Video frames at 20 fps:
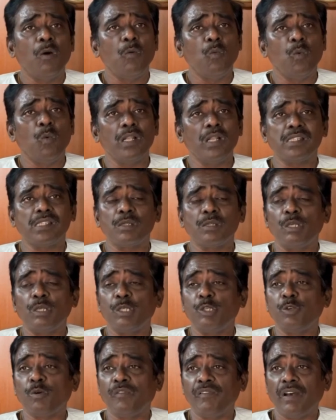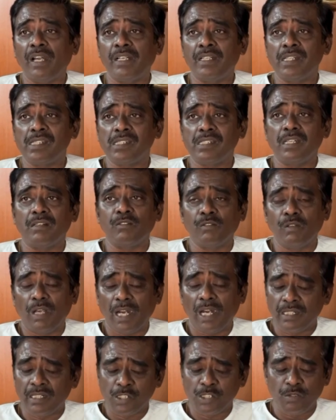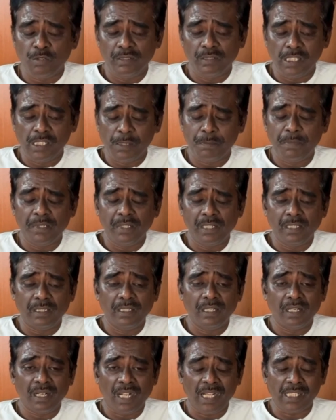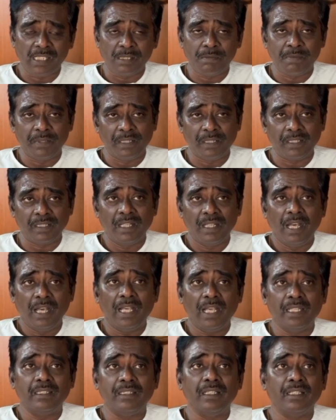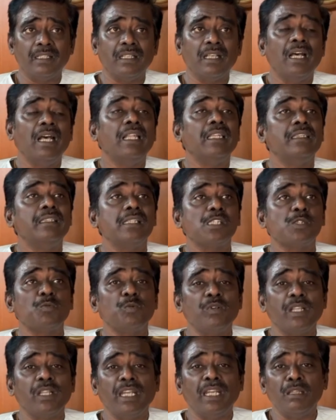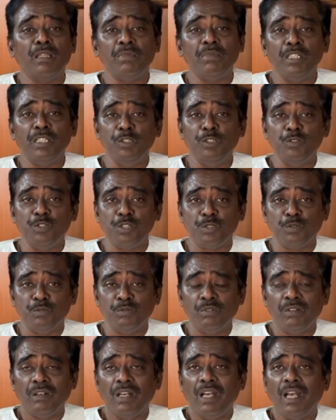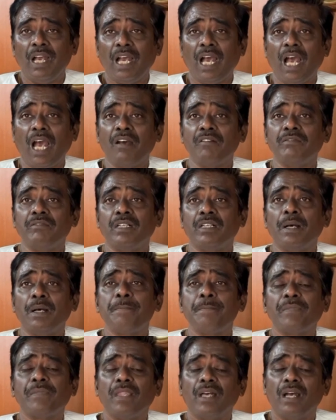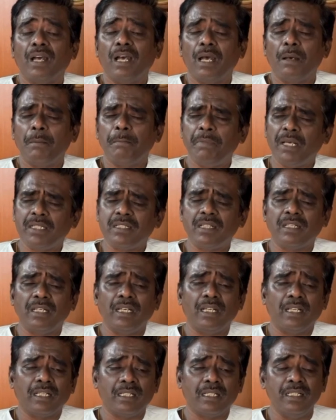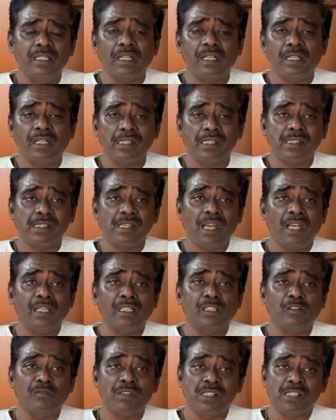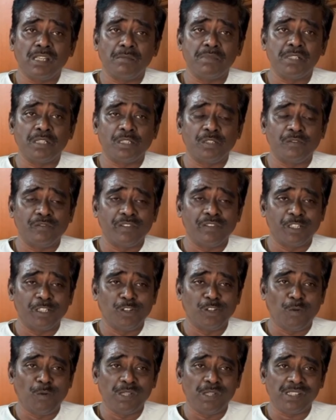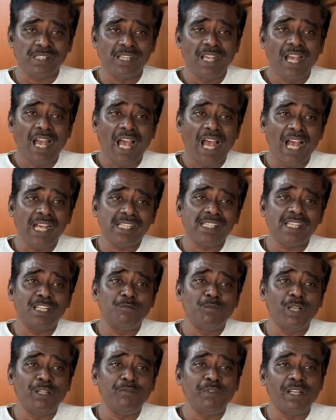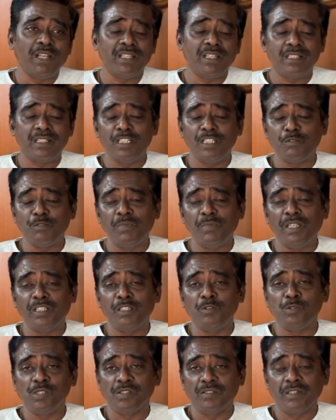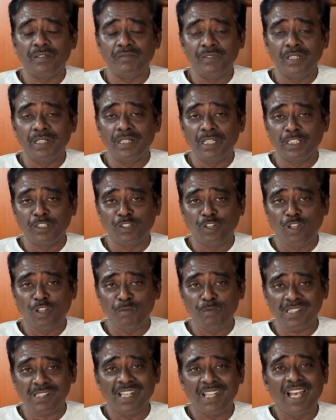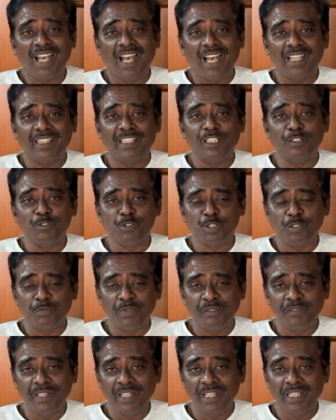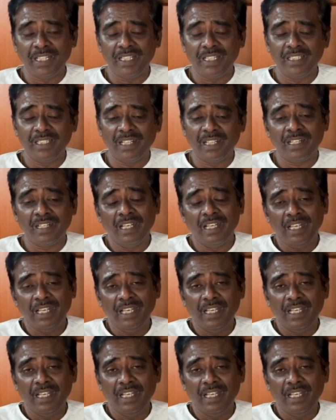Once you have understood this particular aspect, I think this would enable you to have a better and a clear understanding of the subject of economics. As and when I tend to make use of the word economics, I think you should be very clear.